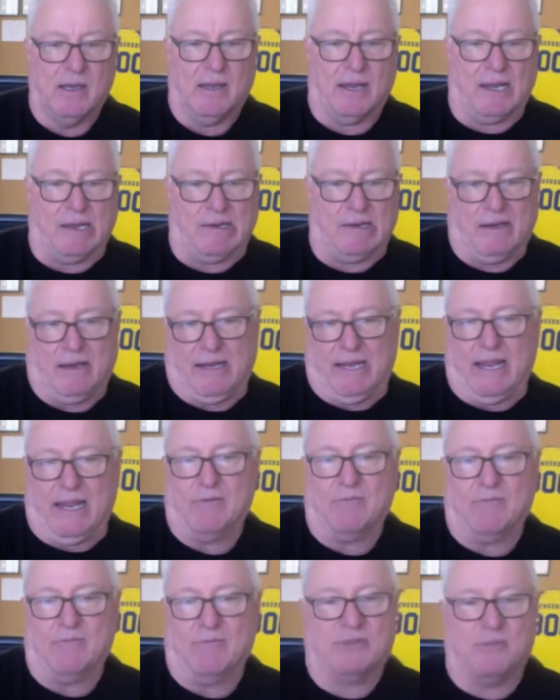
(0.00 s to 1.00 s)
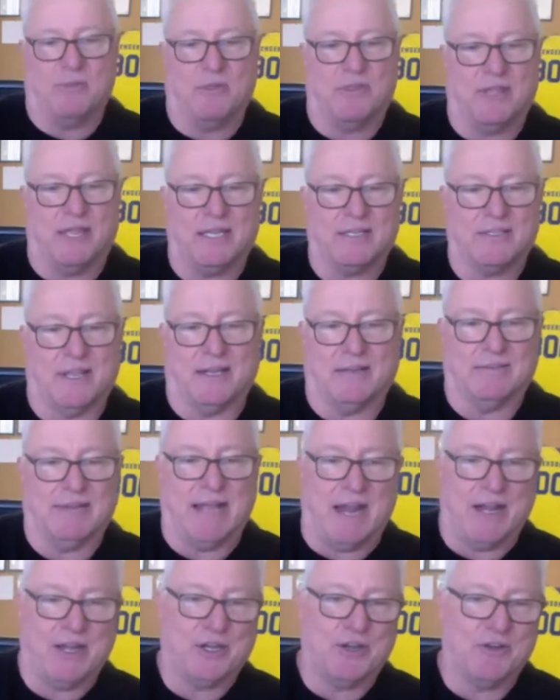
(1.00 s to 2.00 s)
And again, some of the things like,
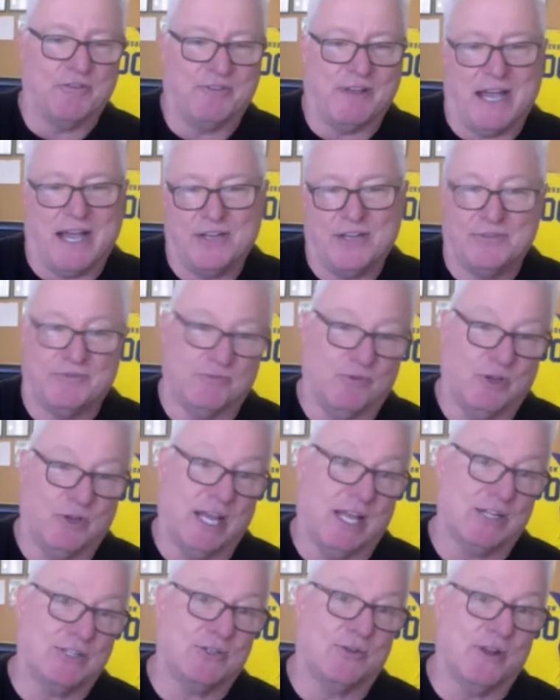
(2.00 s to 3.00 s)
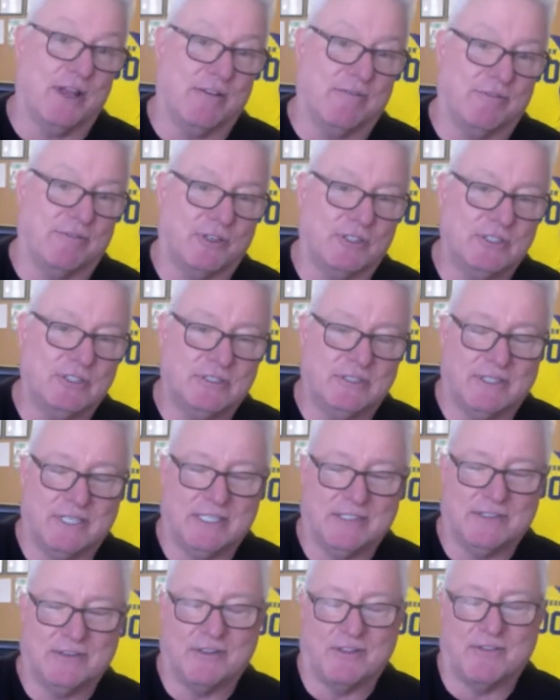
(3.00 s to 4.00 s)
how do you go fast? Well, you got to slow down first.
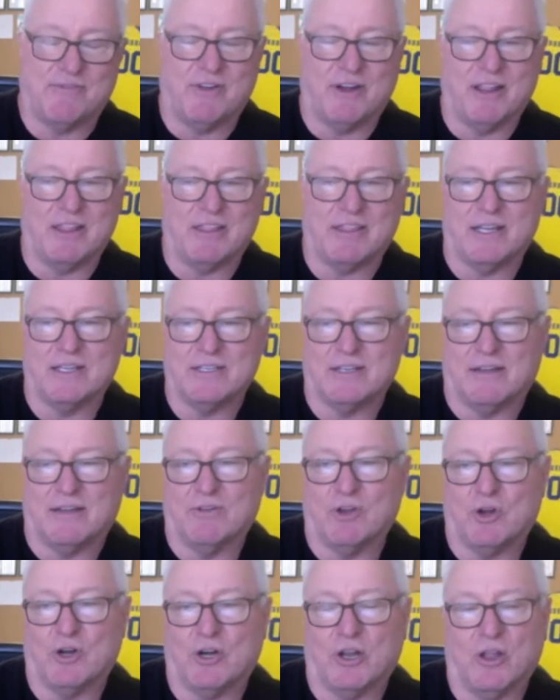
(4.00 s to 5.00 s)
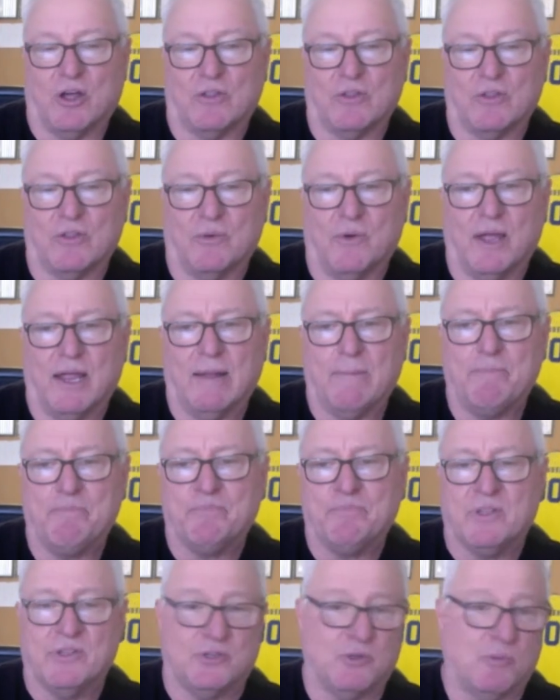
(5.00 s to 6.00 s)
These are the funny things that I've learned along the way.
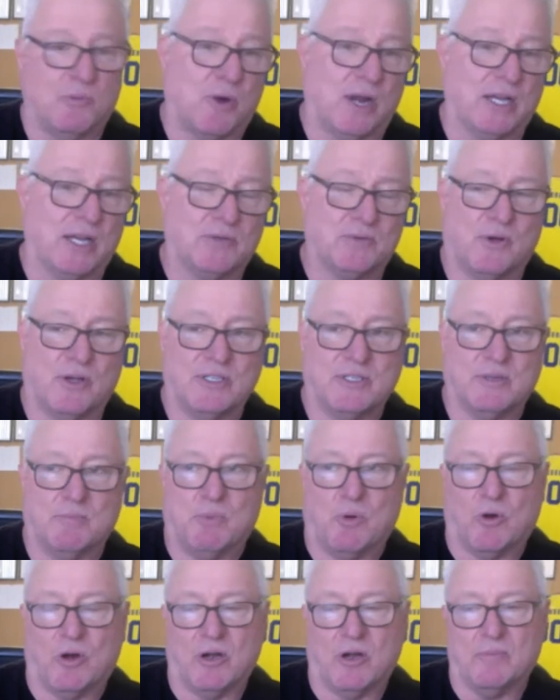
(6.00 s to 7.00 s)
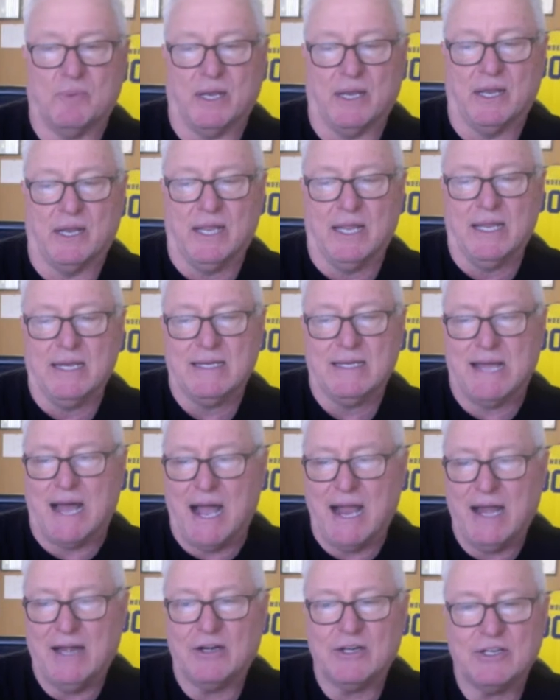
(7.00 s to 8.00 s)
So brakes are always important, but
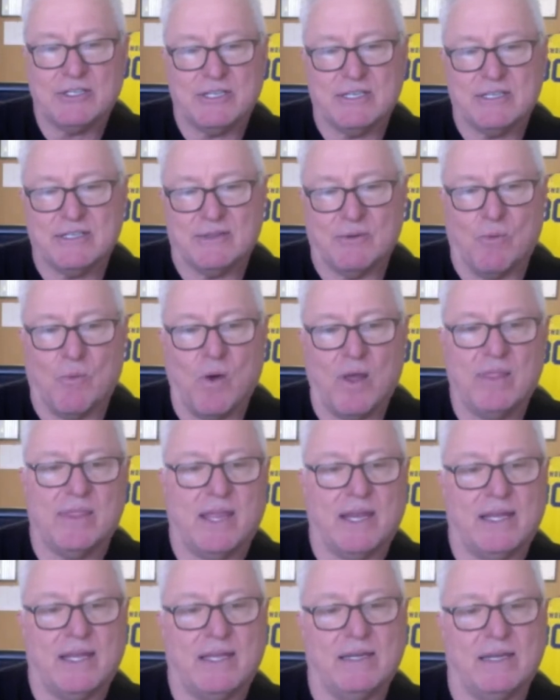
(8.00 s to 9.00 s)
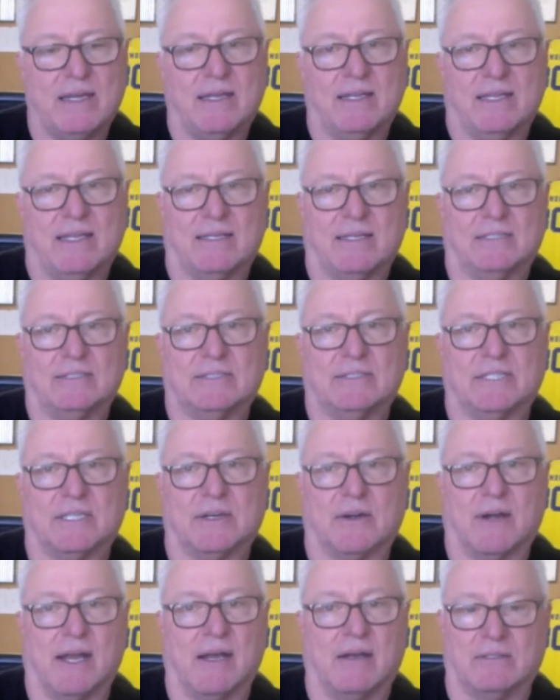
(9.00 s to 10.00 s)
tires is the one thing that touches the
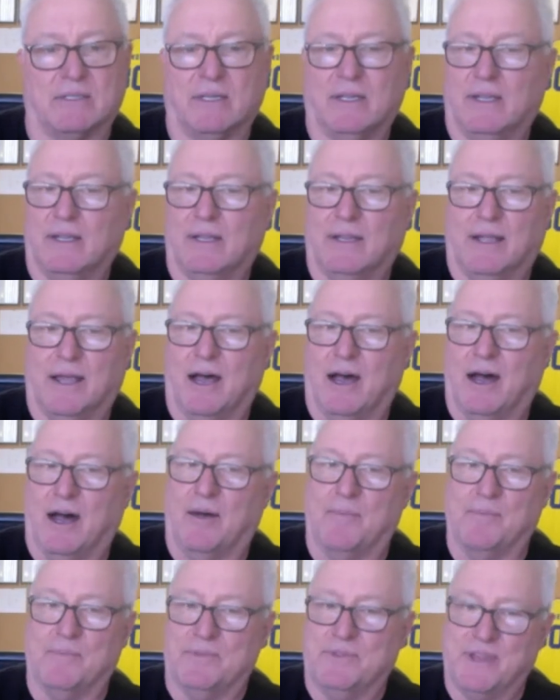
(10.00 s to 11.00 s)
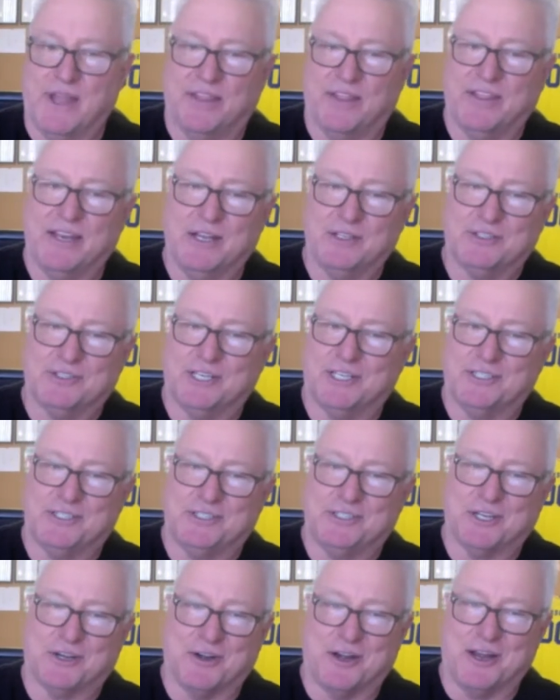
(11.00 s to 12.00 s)
ground. Nothing else touches
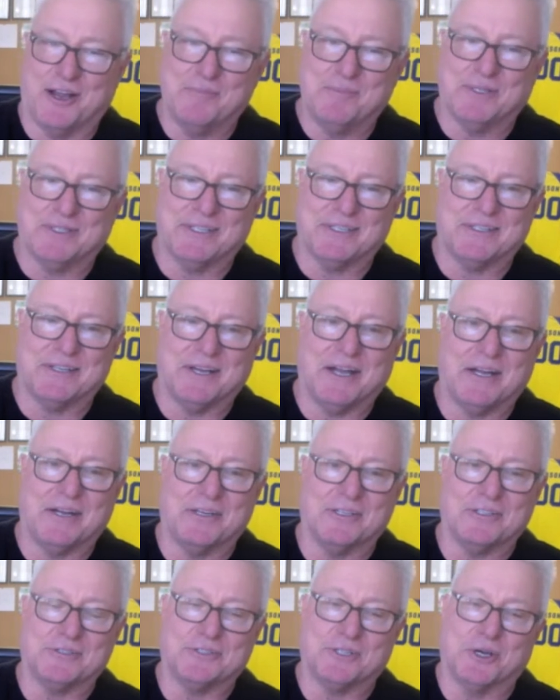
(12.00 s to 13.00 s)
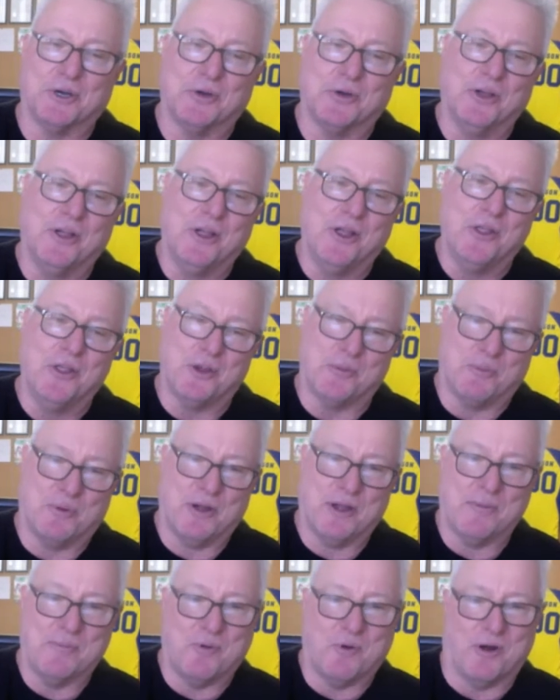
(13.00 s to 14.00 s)
the ground but the tires. So they're a
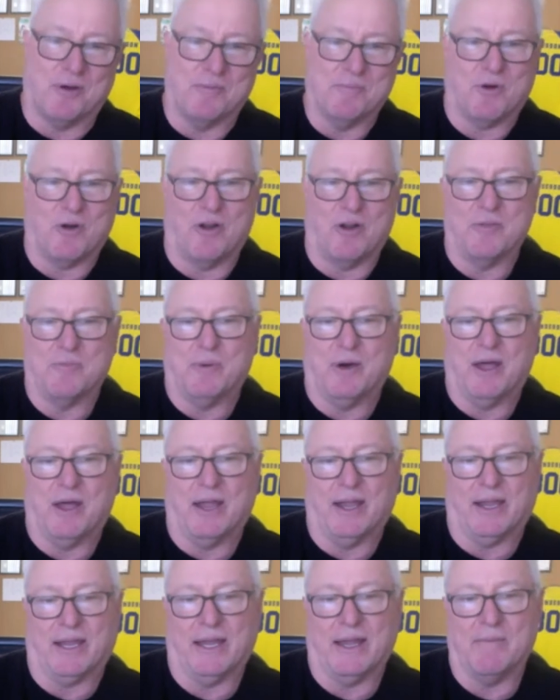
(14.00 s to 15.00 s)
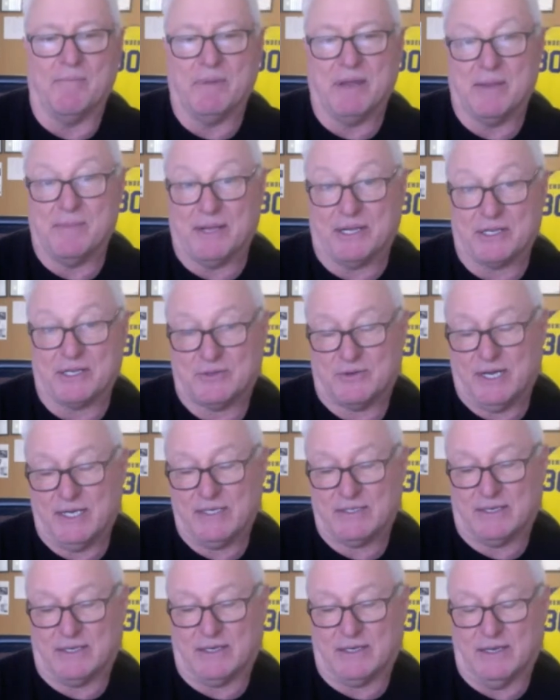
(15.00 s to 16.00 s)
pretty important part of the bike. And in BMX
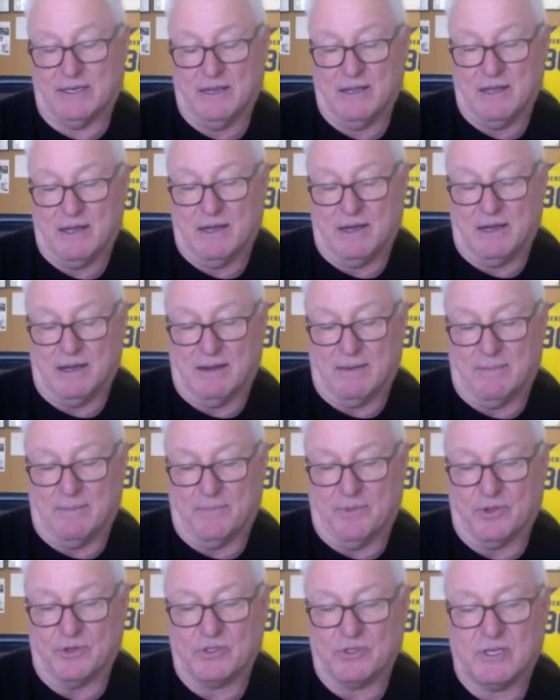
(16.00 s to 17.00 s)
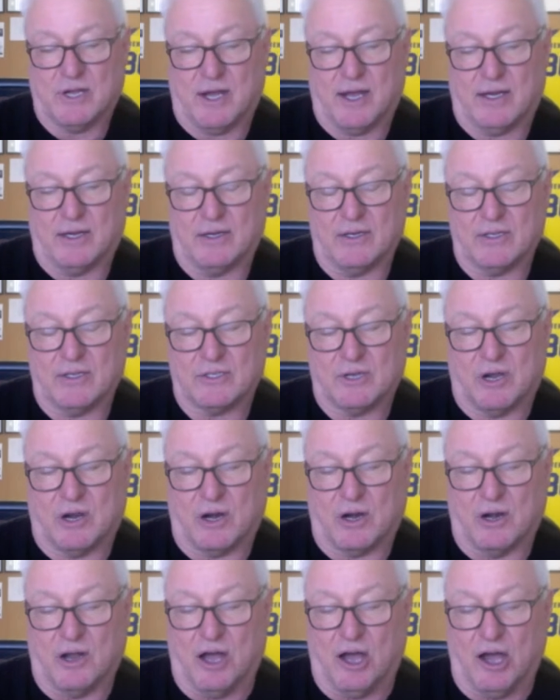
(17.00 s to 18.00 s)
racing, those tires
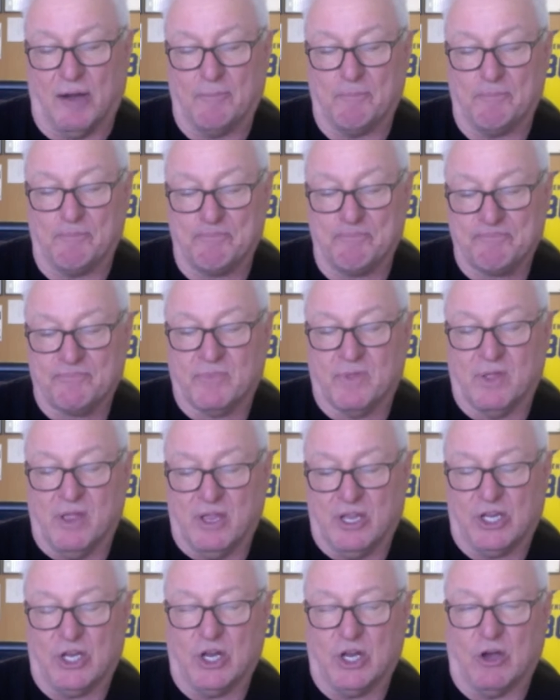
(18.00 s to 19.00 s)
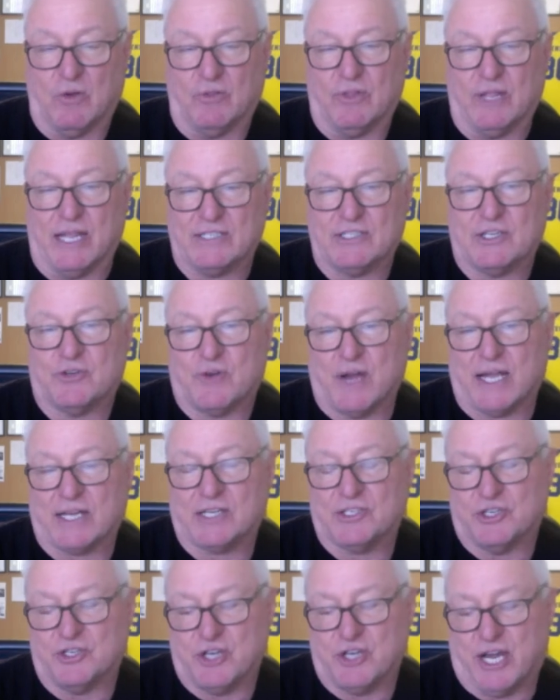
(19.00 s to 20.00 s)
are, you know, as the
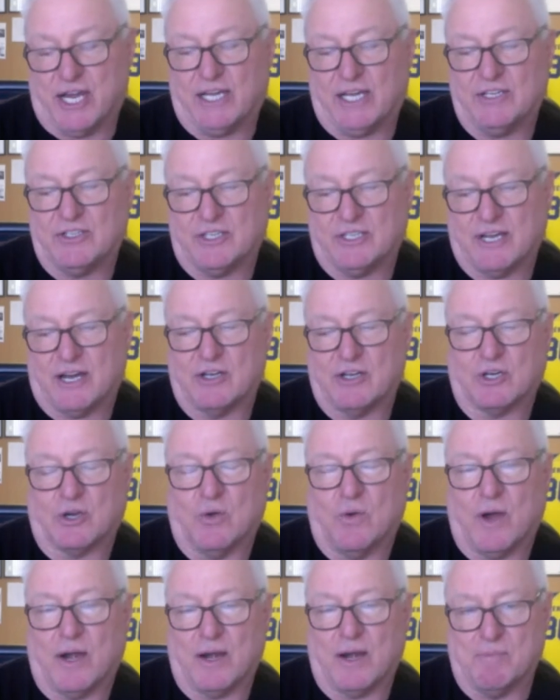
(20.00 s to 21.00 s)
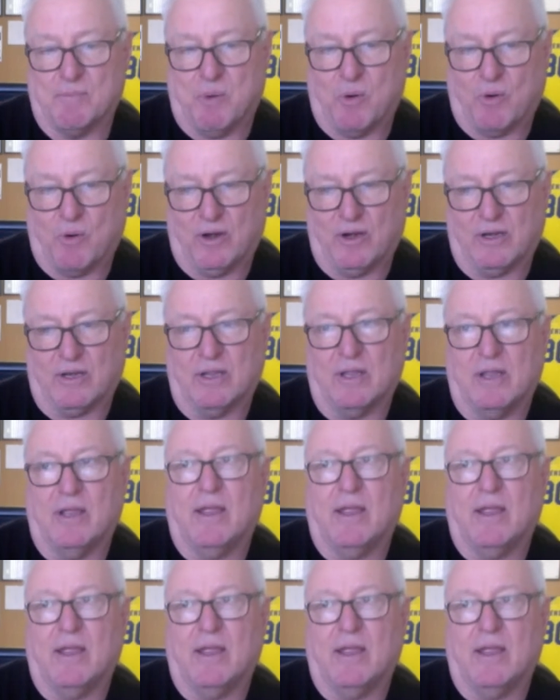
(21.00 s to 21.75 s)
tracks change, the tires are quite important.